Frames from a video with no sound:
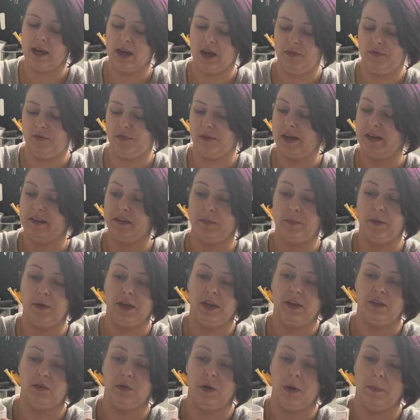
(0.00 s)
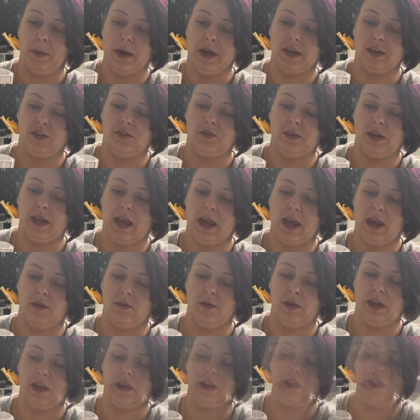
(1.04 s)
a freezer put into our pantry
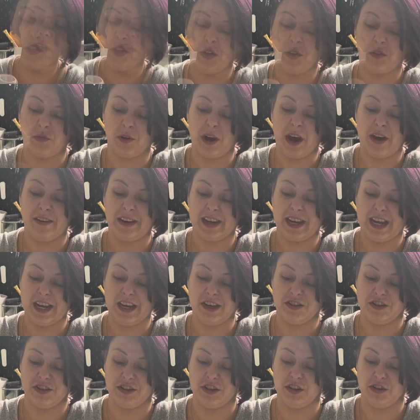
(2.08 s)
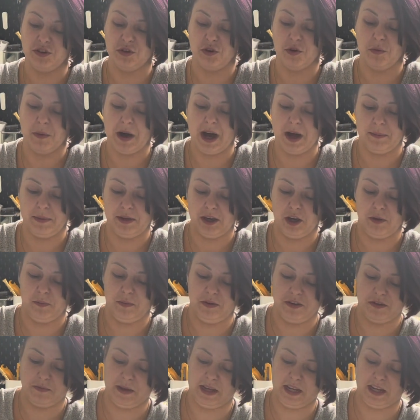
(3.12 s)
area. Those rare occasions that the door might be open
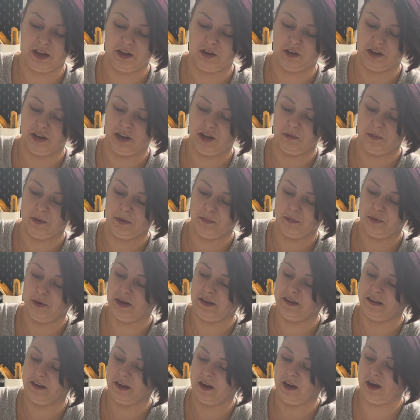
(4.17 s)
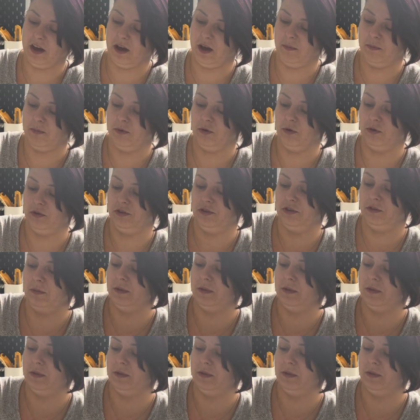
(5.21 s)
to make it look a little bit prettier, I bought some